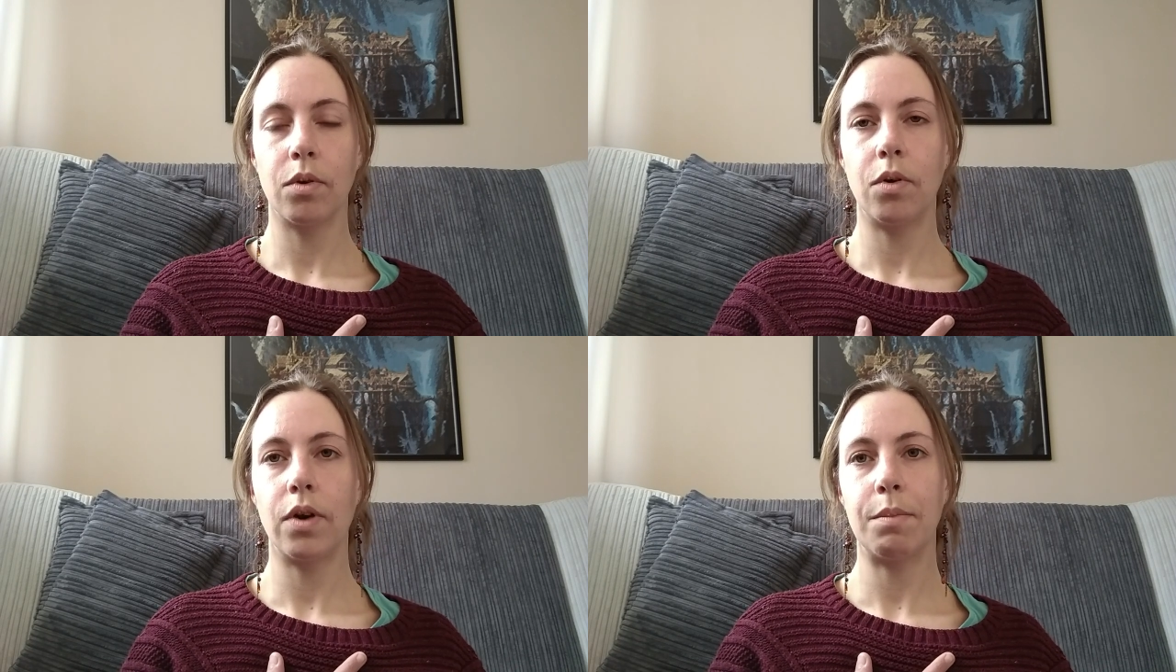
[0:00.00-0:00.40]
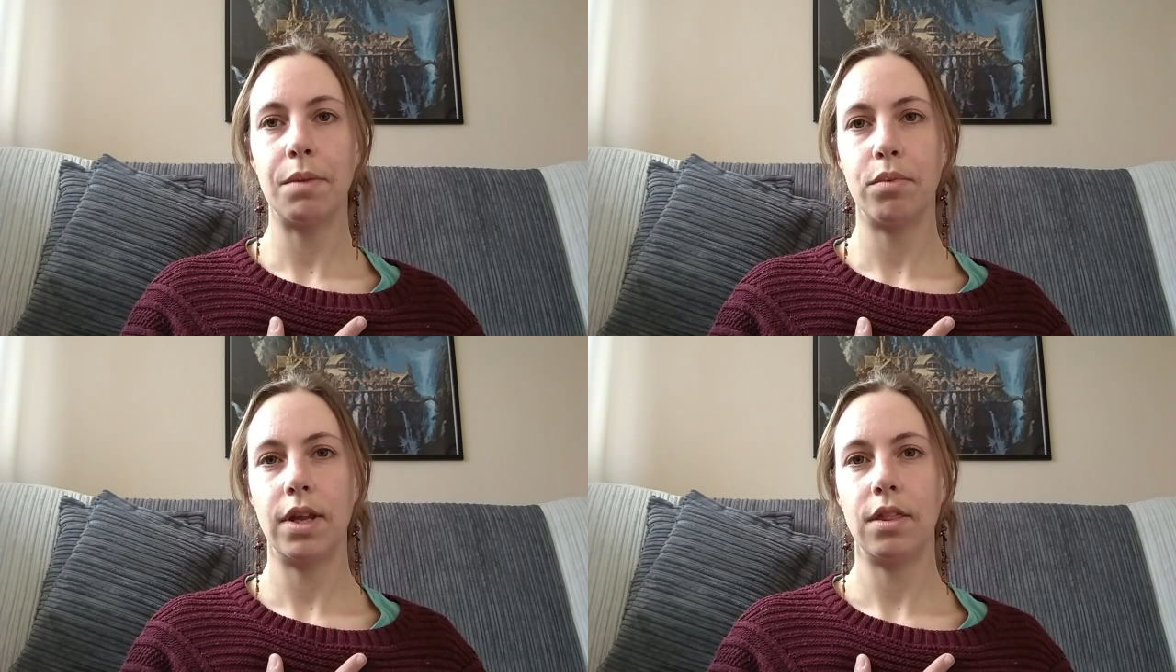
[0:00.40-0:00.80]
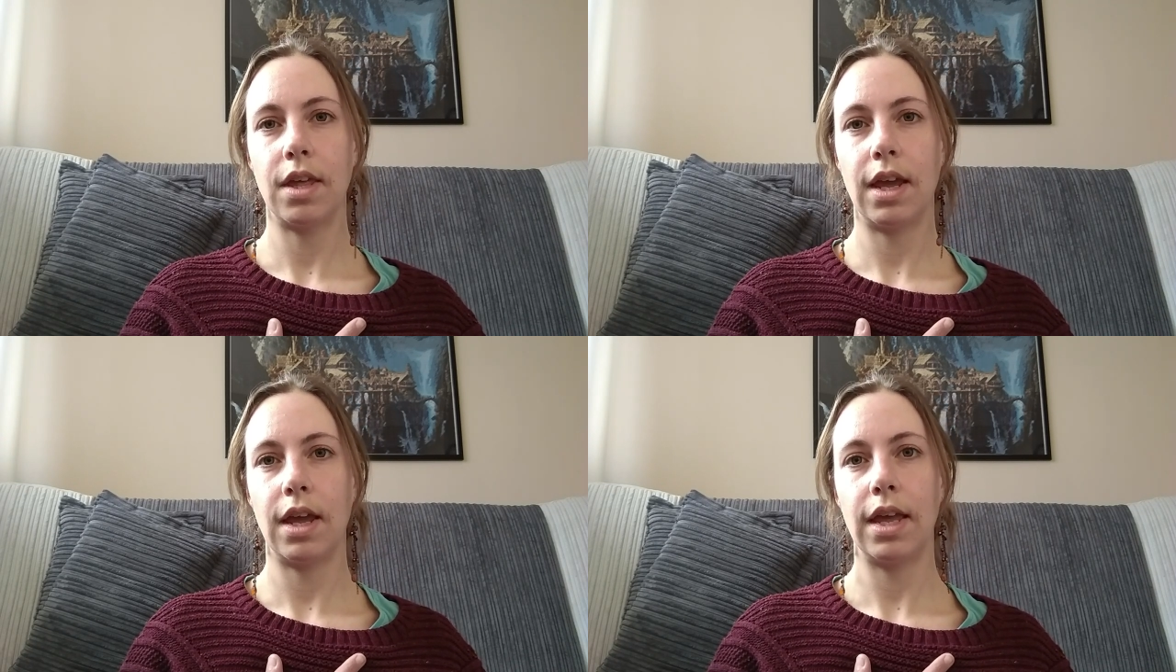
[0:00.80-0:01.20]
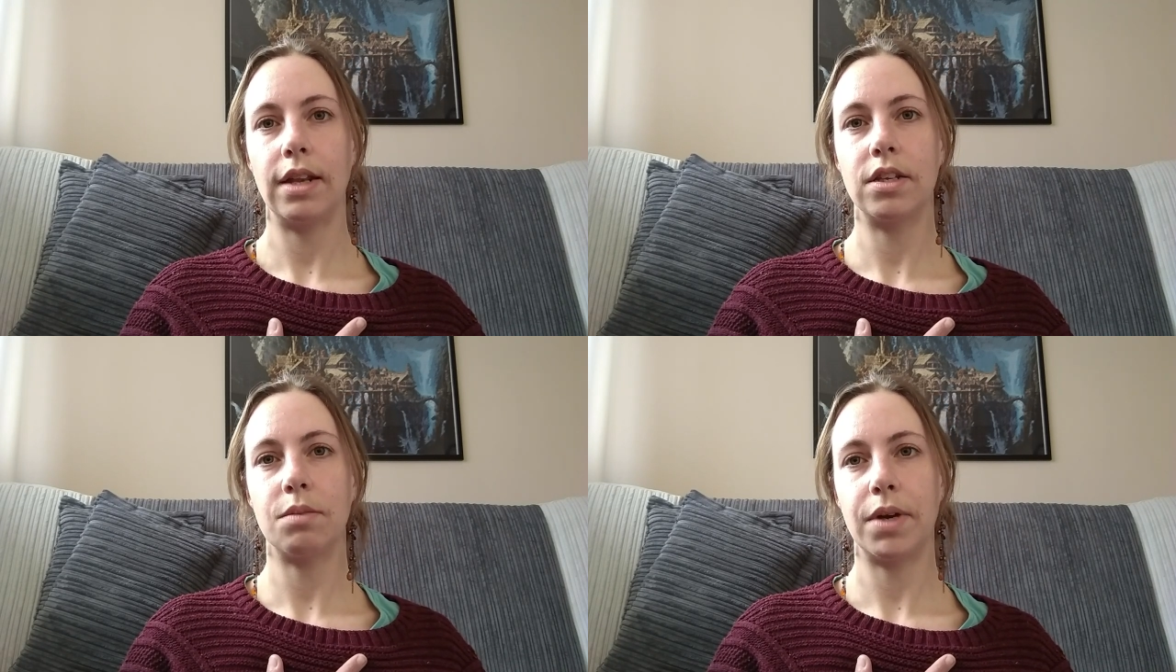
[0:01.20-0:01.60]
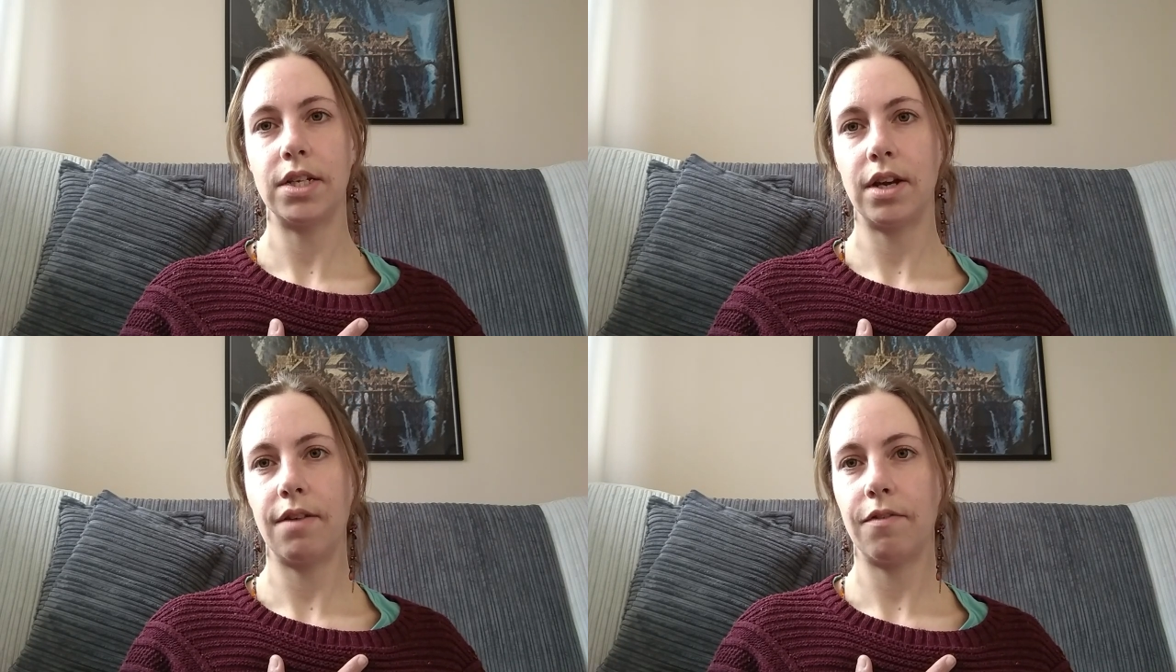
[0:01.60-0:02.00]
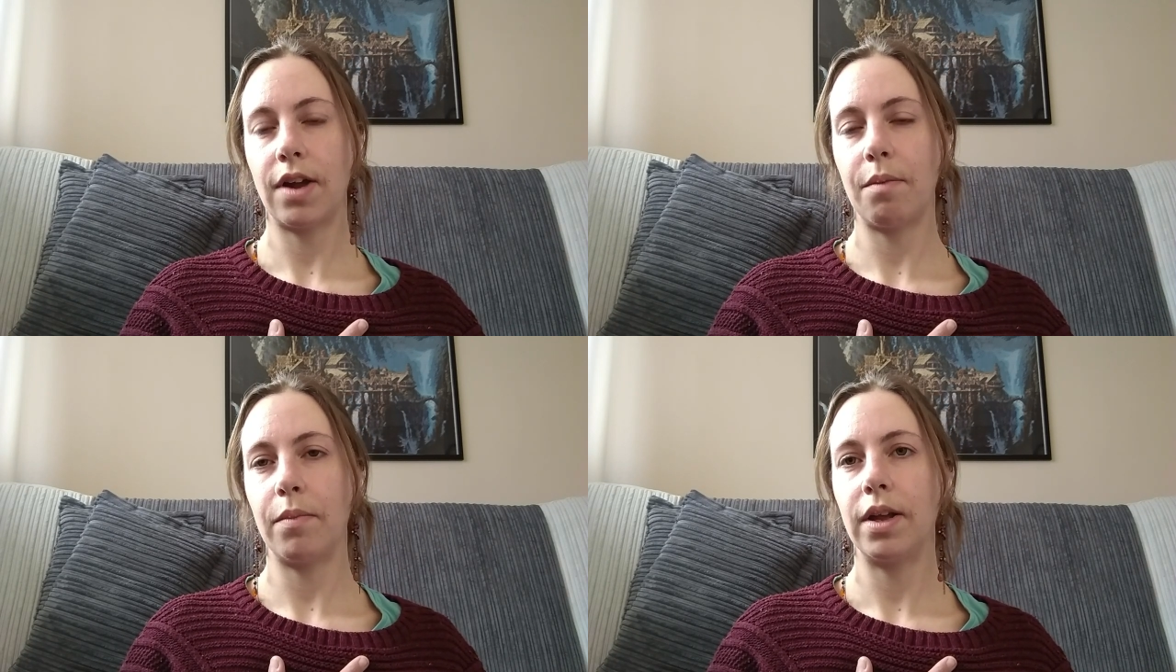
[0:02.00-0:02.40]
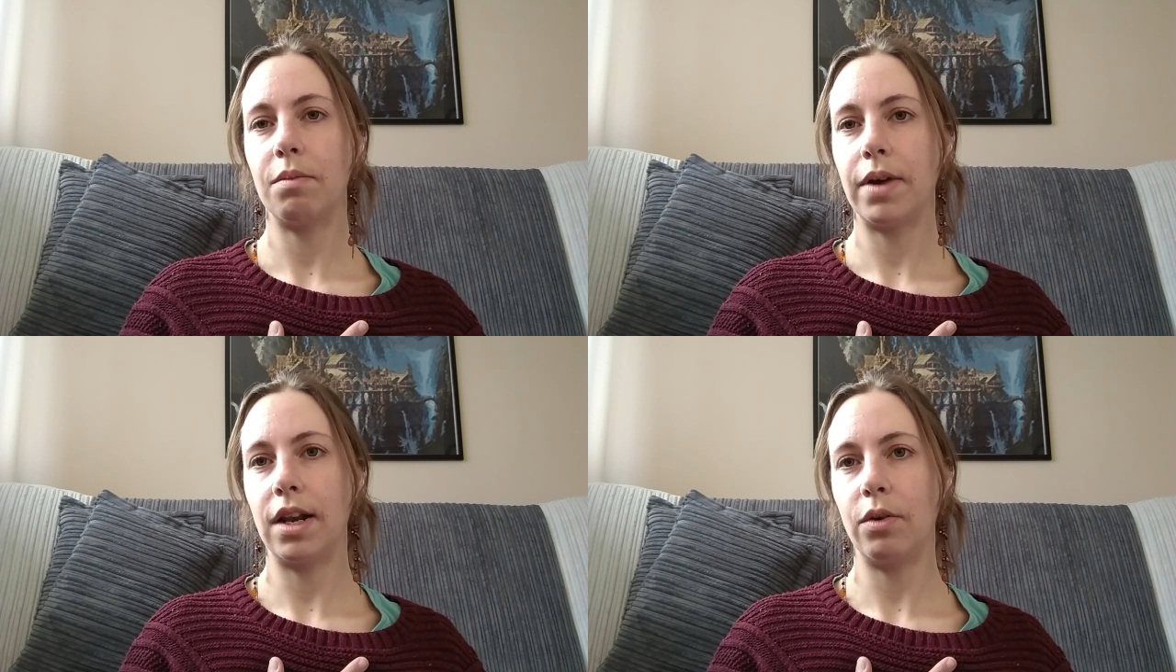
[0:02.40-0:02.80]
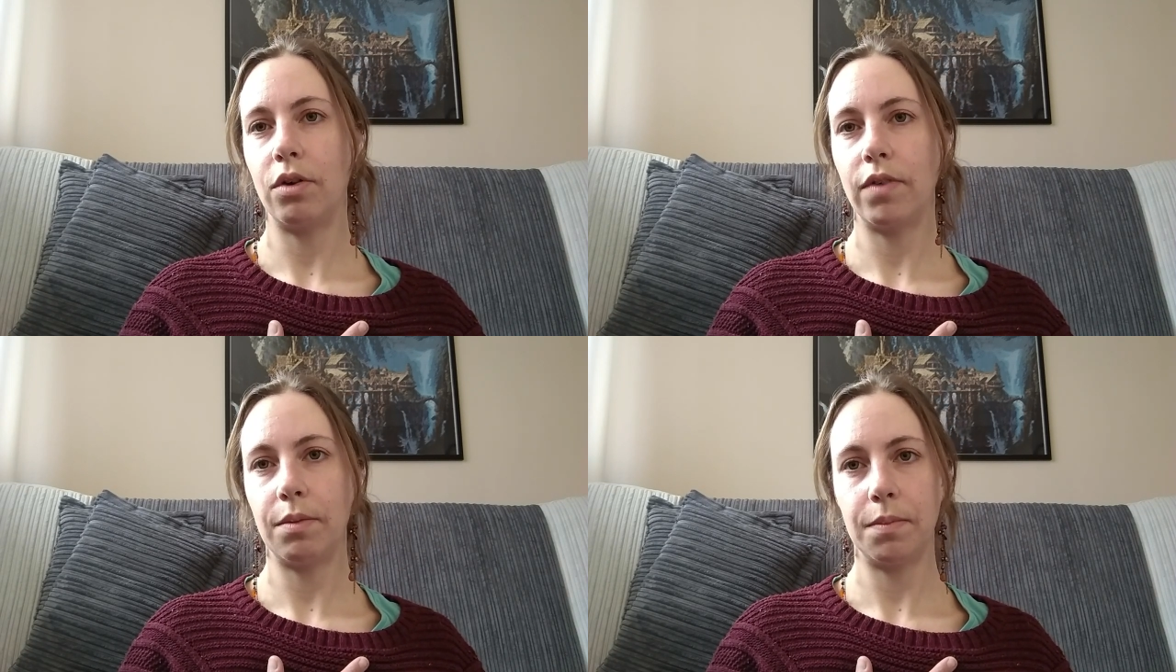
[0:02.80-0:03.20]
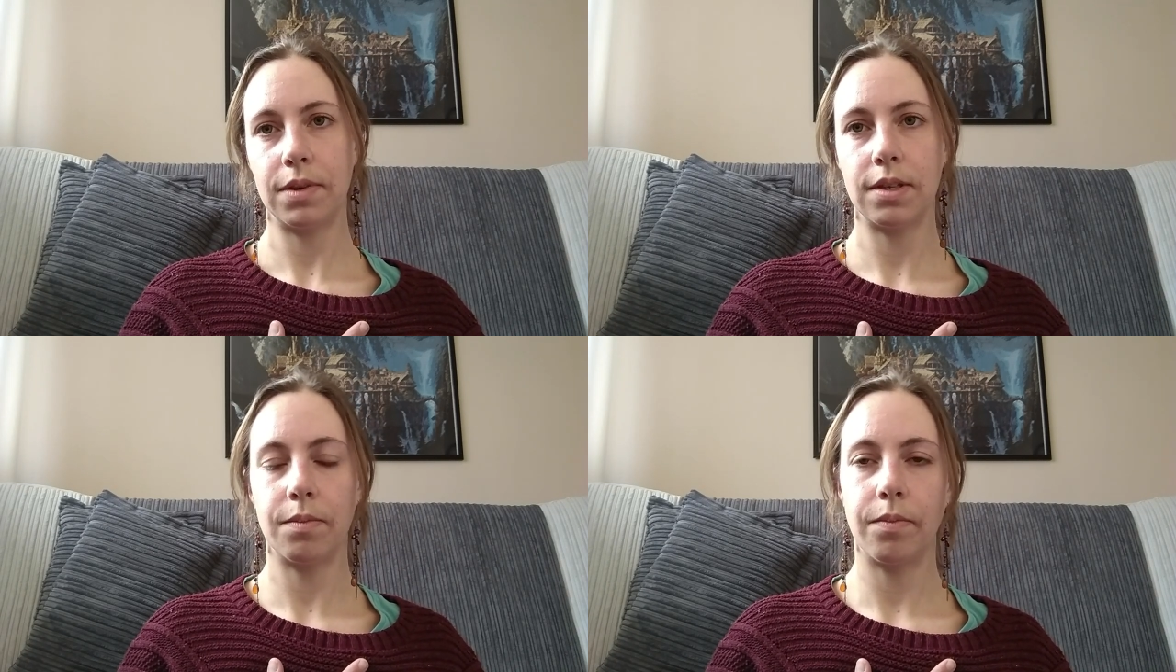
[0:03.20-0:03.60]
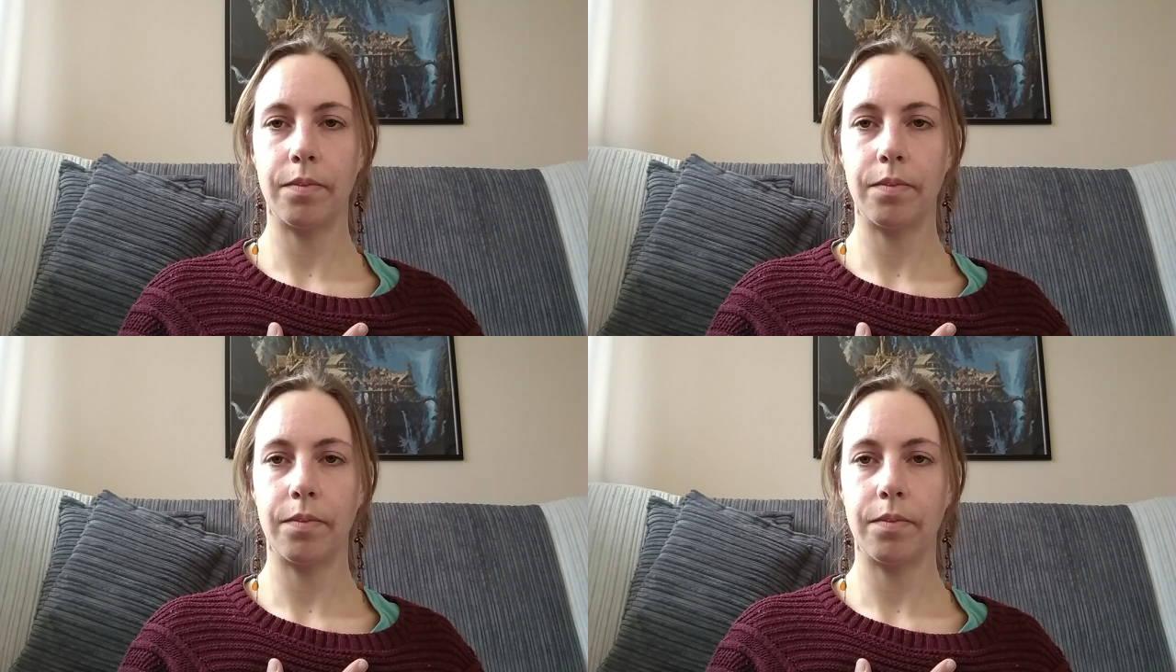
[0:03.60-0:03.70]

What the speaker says: Or am I breathing into my diaphragm and my lower ribs?